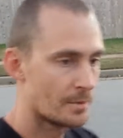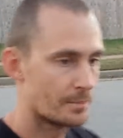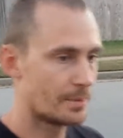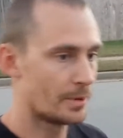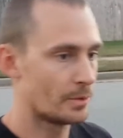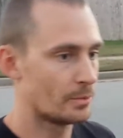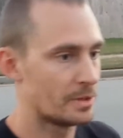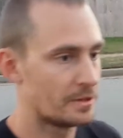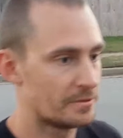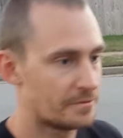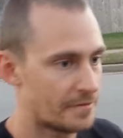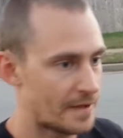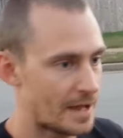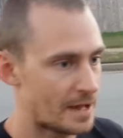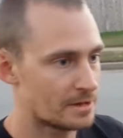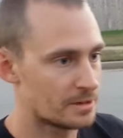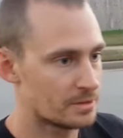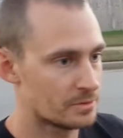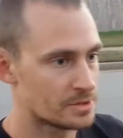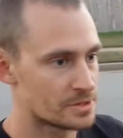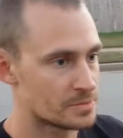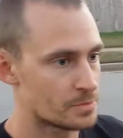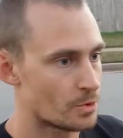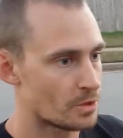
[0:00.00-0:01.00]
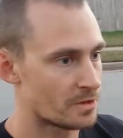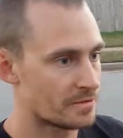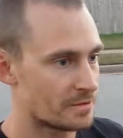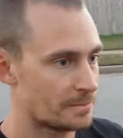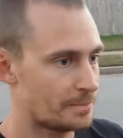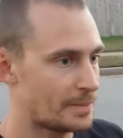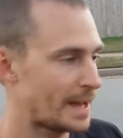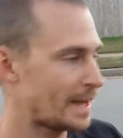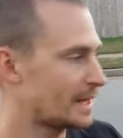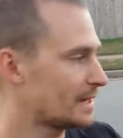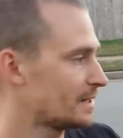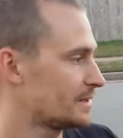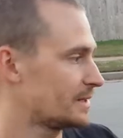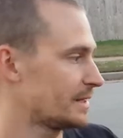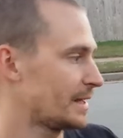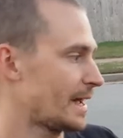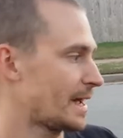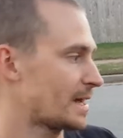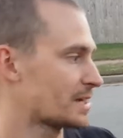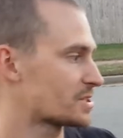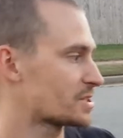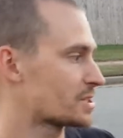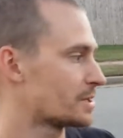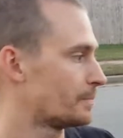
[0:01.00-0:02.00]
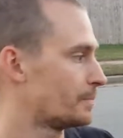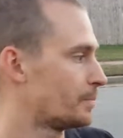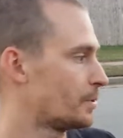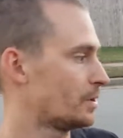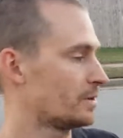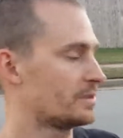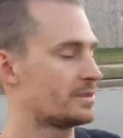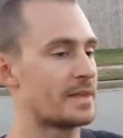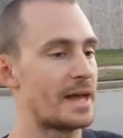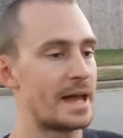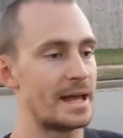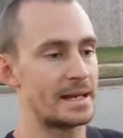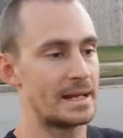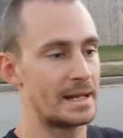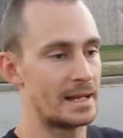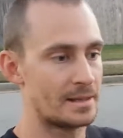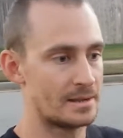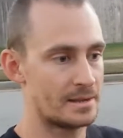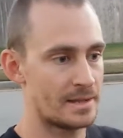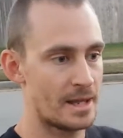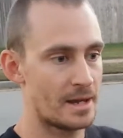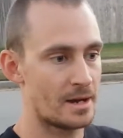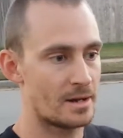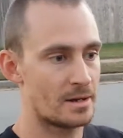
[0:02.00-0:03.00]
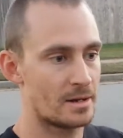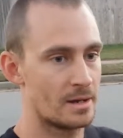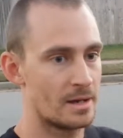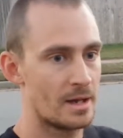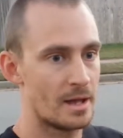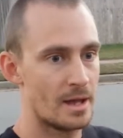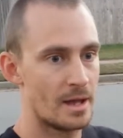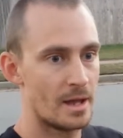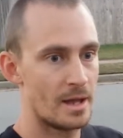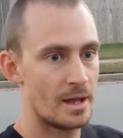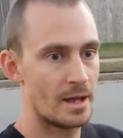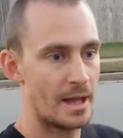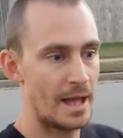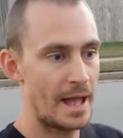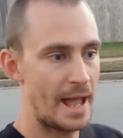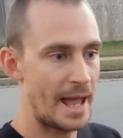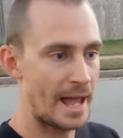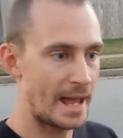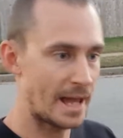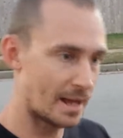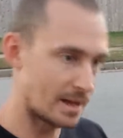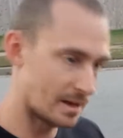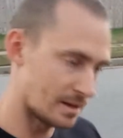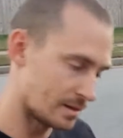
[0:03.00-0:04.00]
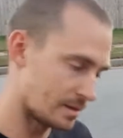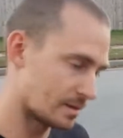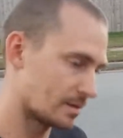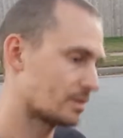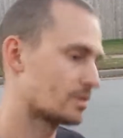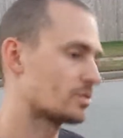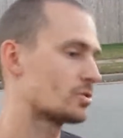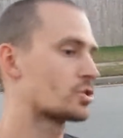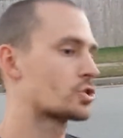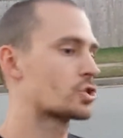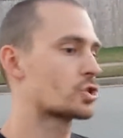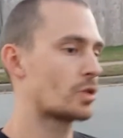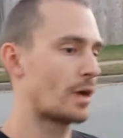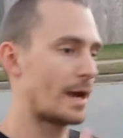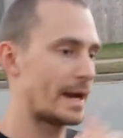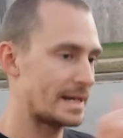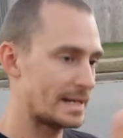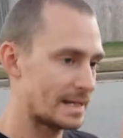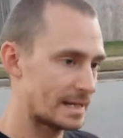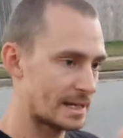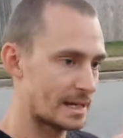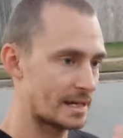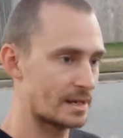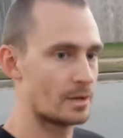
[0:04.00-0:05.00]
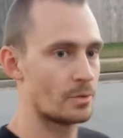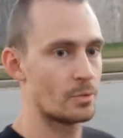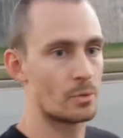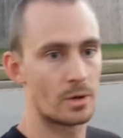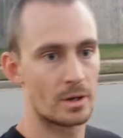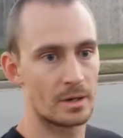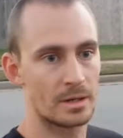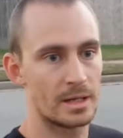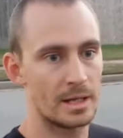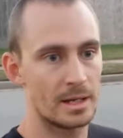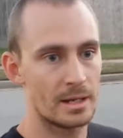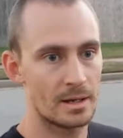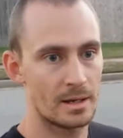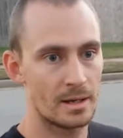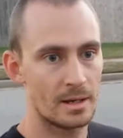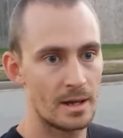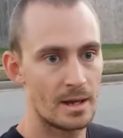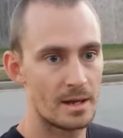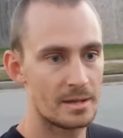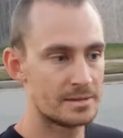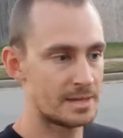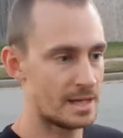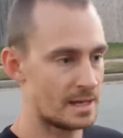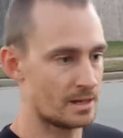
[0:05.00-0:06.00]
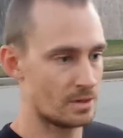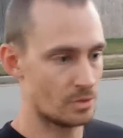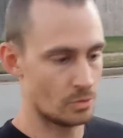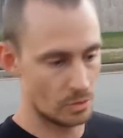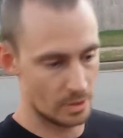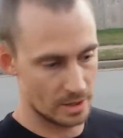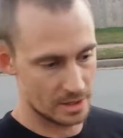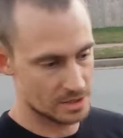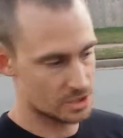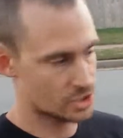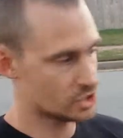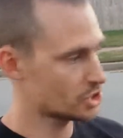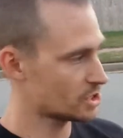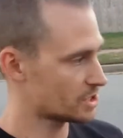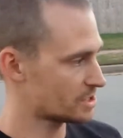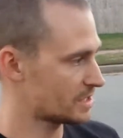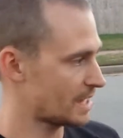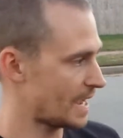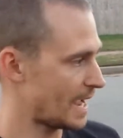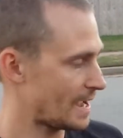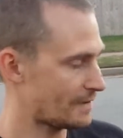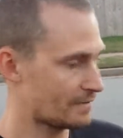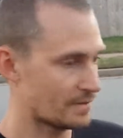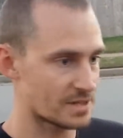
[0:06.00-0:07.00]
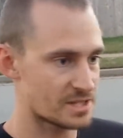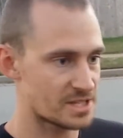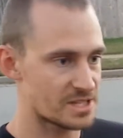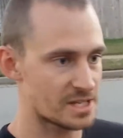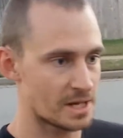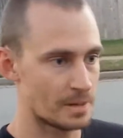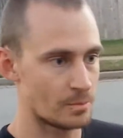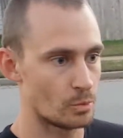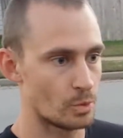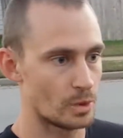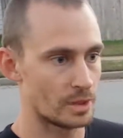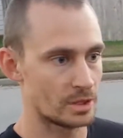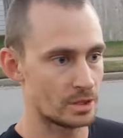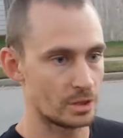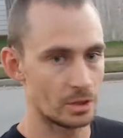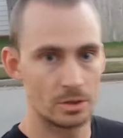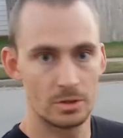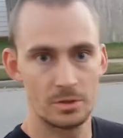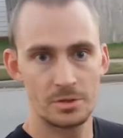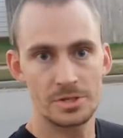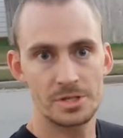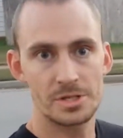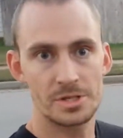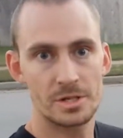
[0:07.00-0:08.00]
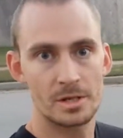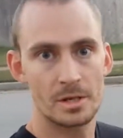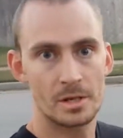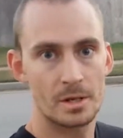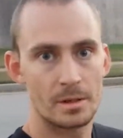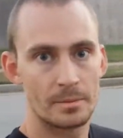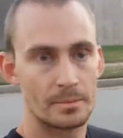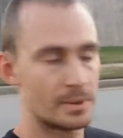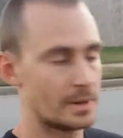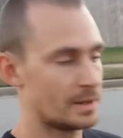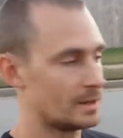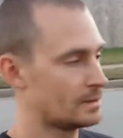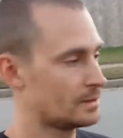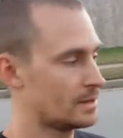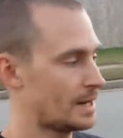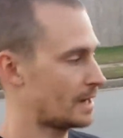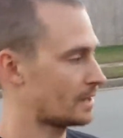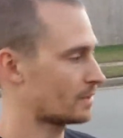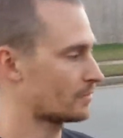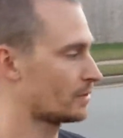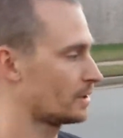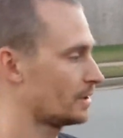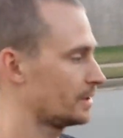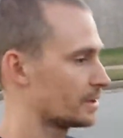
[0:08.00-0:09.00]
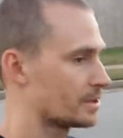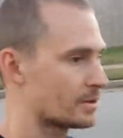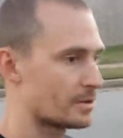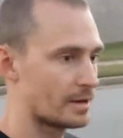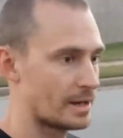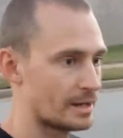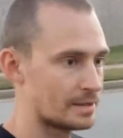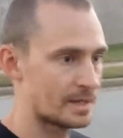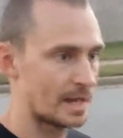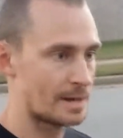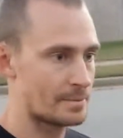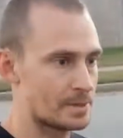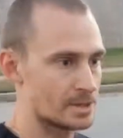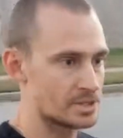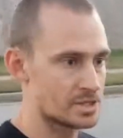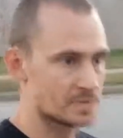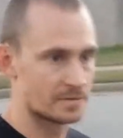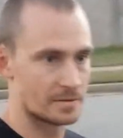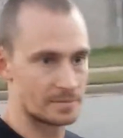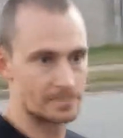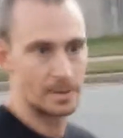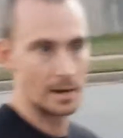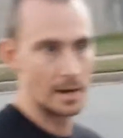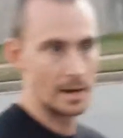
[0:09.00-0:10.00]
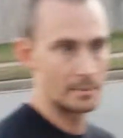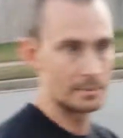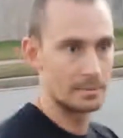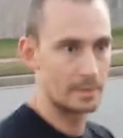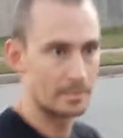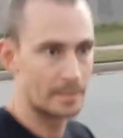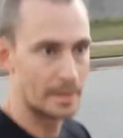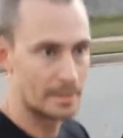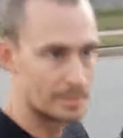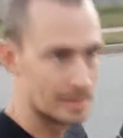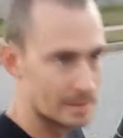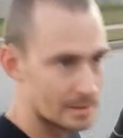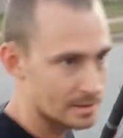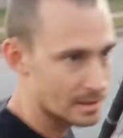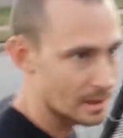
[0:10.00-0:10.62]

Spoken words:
But we found it was more of a pain in the ass to put that in there and try to get it working than it was just to have it somewhat loose but not really create that much of a problem. I mean,